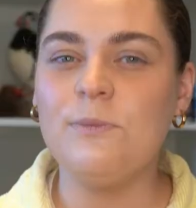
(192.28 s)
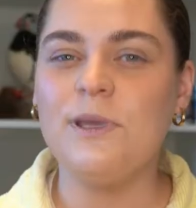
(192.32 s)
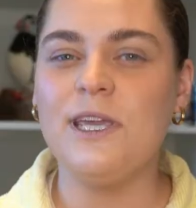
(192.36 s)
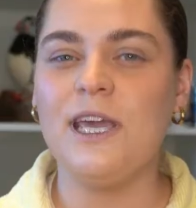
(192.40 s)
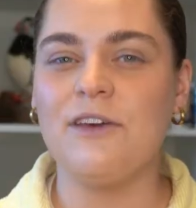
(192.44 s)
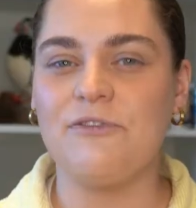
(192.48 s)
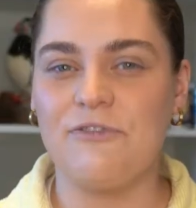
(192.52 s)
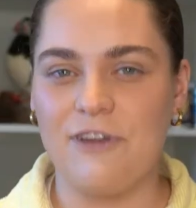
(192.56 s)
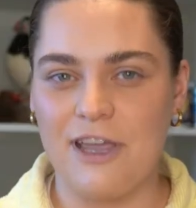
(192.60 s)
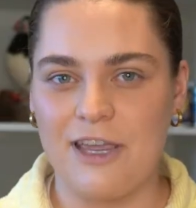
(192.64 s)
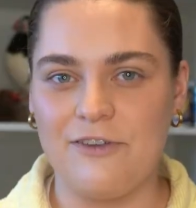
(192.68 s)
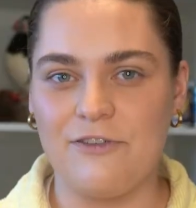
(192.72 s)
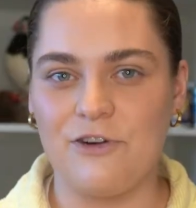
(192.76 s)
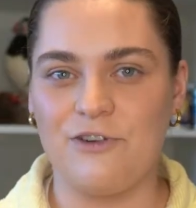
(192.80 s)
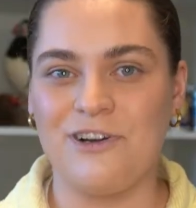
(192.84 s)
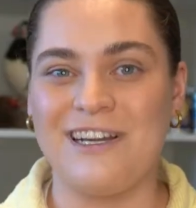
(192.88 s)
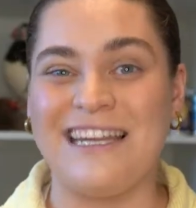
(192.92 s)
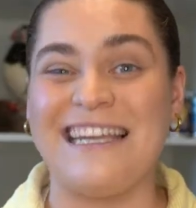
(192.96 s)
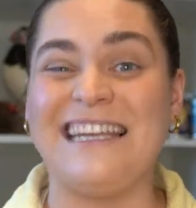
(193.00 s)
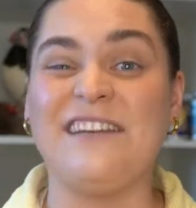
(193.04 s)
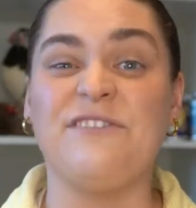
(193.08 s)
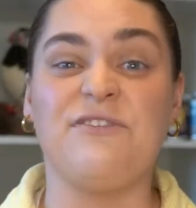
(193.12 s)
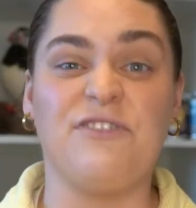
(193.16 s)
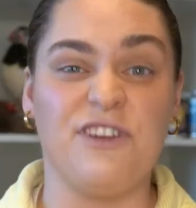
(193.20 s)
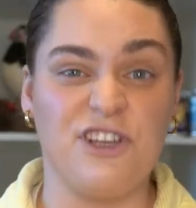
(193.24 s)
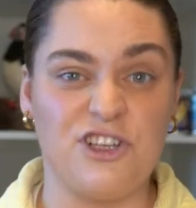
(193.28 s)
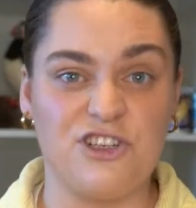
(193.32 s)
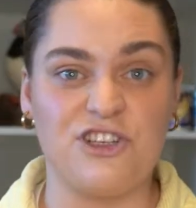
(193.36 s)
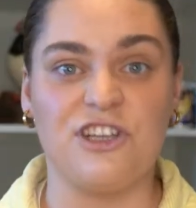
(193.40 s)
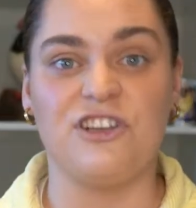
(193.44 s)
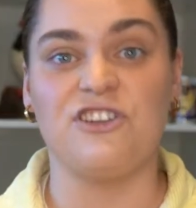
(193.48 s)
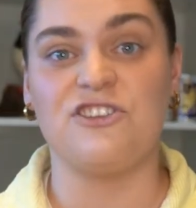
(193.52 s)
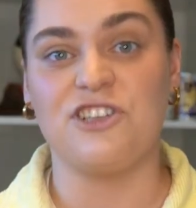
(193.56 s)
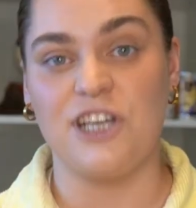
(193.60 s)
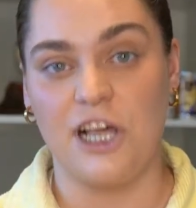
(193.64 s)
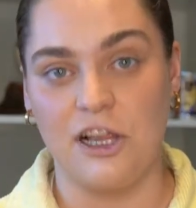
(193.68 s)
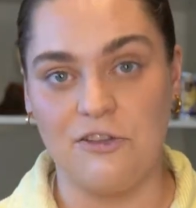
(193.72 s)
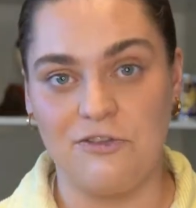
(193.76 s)
me a favor and eat fish
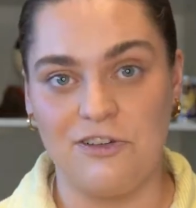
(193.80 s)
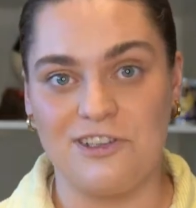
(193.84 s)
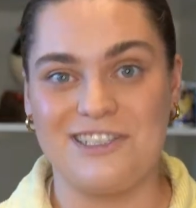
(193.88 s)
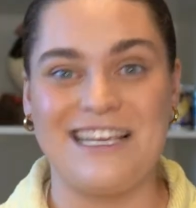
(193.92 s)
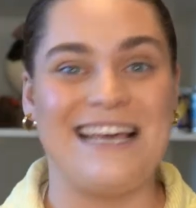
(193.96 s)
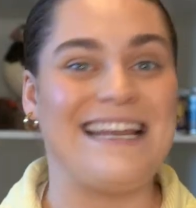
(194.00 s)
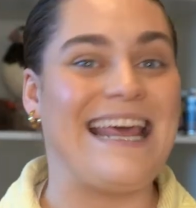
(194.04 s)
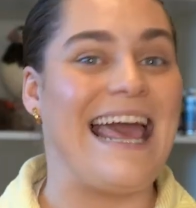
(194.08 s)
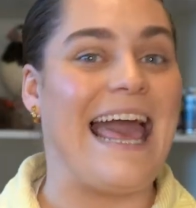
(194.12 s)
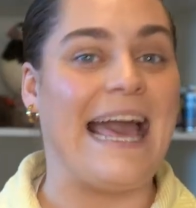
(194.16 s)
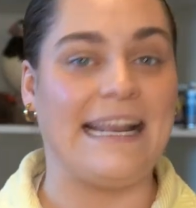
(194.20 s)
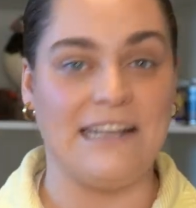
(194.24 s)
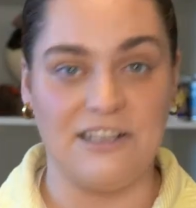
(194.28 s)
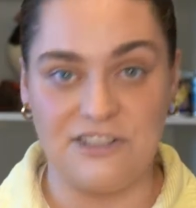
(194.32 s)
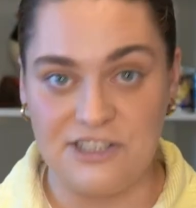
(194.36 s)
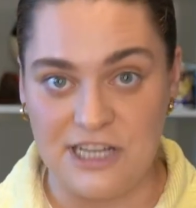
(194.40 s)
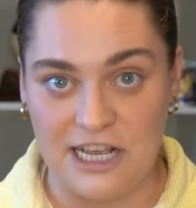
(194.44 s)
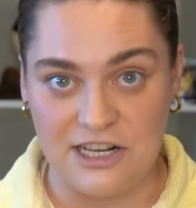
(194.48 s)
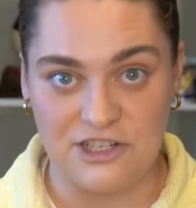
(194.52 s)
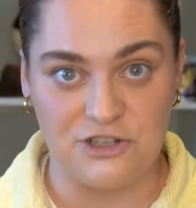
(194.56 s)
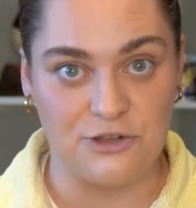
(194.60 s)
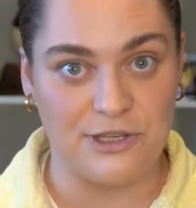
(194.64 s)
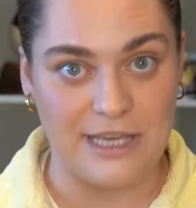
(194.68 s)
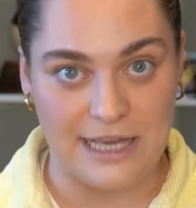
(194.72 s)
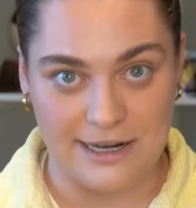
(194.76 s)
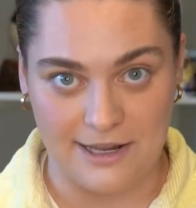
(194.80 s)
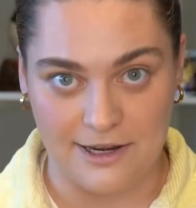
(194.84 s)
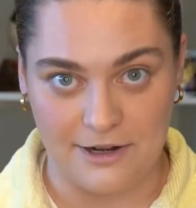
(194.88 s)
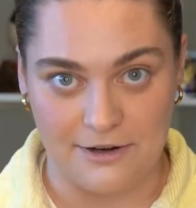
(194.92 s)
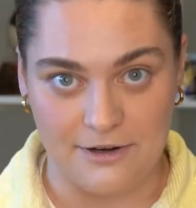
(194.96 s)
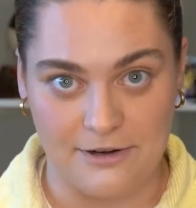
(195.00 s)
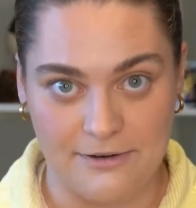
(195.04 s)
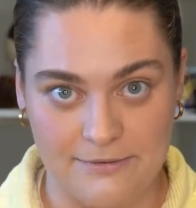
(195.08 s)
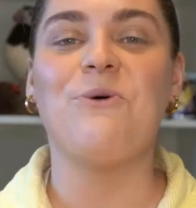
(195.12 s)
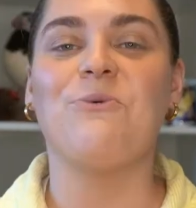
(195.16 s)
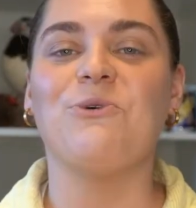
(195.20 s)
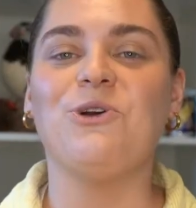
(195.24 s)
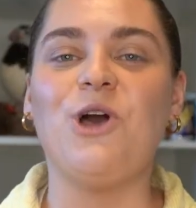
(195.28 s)
and shellfish at any chance you get
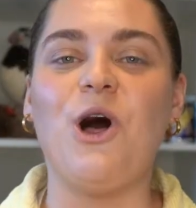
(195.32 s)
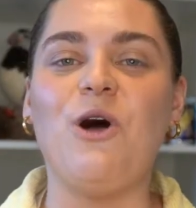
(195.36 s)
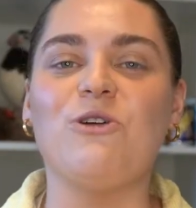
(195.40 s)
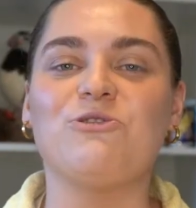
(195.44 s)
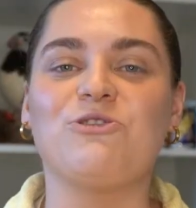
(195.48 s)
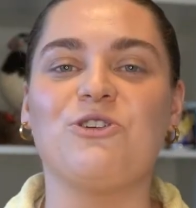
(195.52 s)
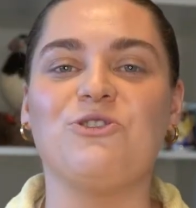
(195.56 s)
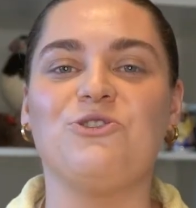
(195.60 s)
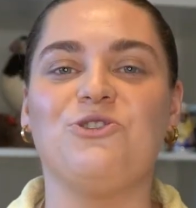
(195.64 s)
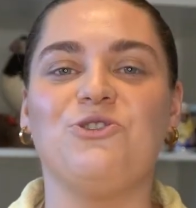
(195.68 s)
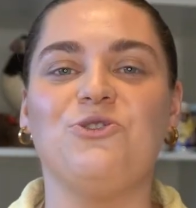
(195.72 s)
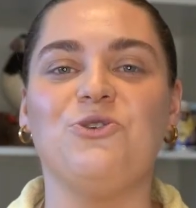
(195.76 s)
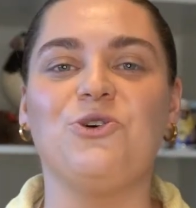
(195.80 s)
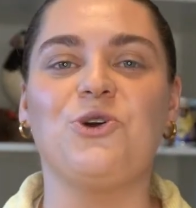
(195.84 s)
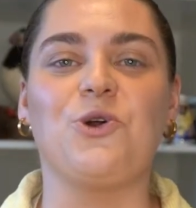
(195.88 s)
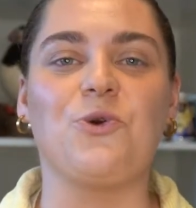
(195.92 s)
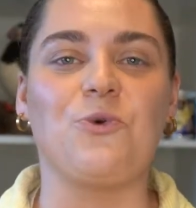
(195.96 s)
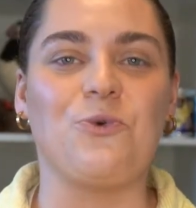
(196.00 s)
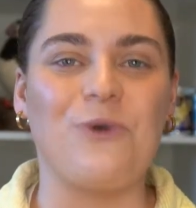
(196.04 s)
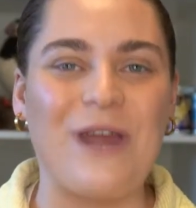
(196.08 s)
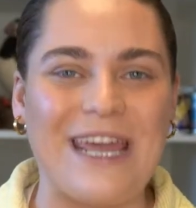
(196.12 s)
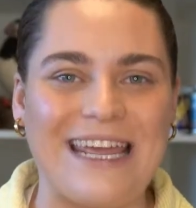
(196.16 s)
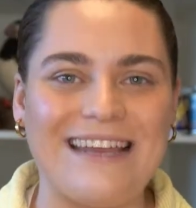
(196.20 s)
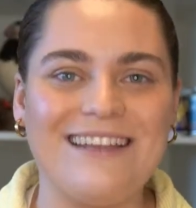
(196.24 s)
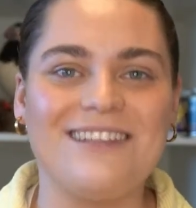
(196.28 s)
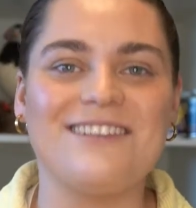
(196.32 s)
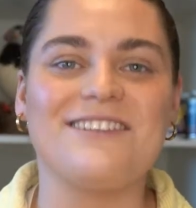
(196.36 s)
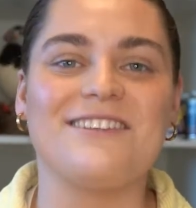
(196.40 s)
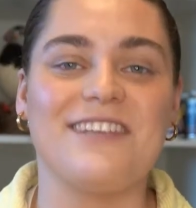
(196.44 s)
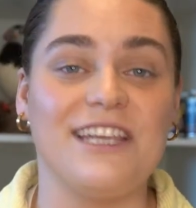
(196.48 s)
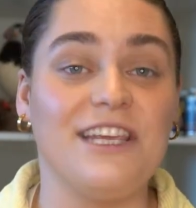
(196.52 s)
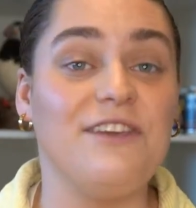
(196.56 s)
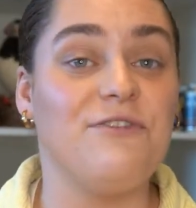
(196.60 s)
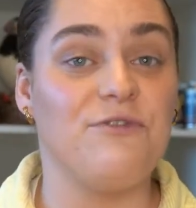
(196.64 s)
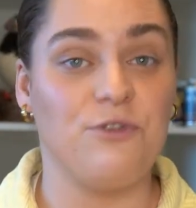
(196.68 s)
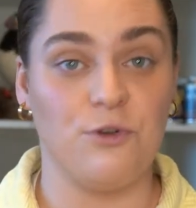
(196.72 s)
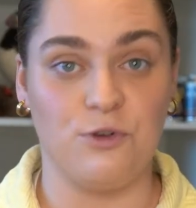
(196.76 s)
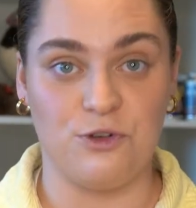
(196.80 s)
here. We also do great
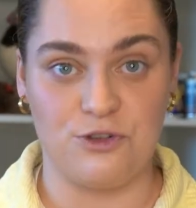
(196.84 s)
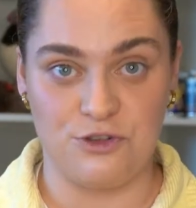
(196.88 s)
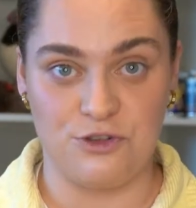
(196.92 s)
seafood